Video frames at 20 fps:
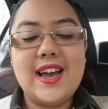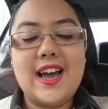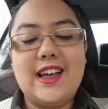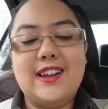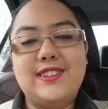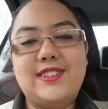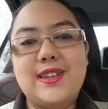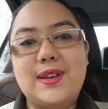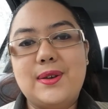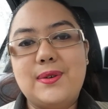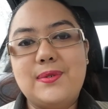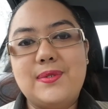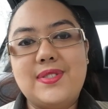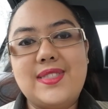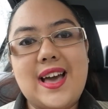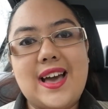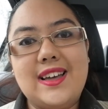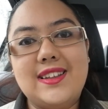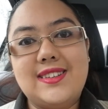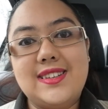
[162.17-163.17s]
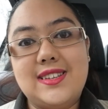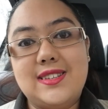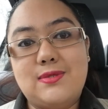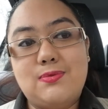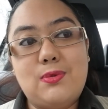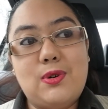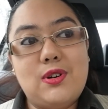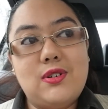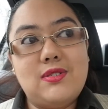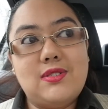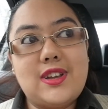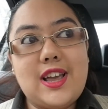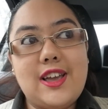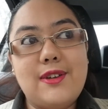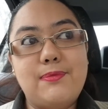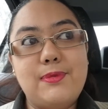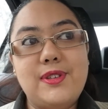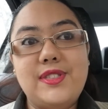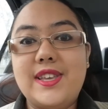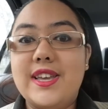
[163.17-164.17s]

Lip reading: And so that is what gave me